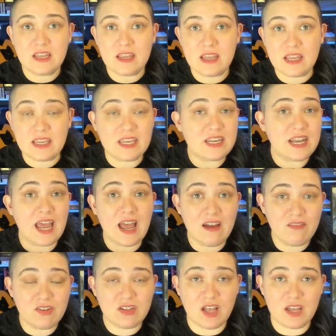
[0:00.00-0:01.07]
it can
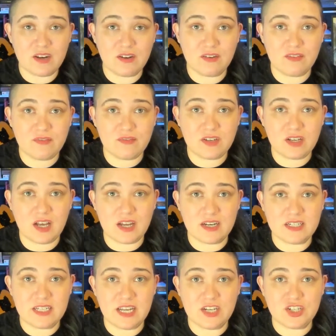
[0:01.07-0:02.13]
have a lot of
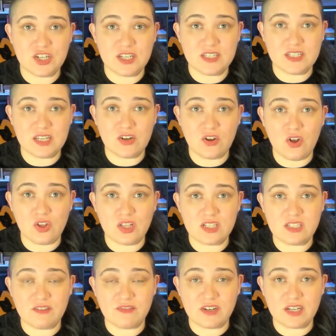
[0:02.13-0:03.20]
connotations in all
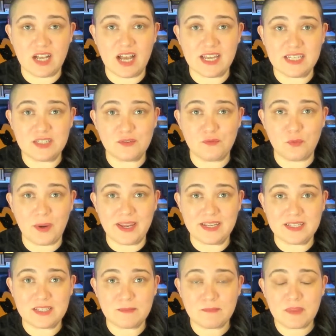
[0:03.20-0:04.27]
different kinds of
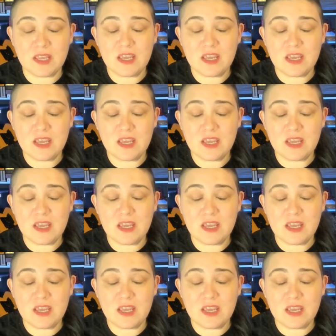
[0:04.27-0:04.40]
ways.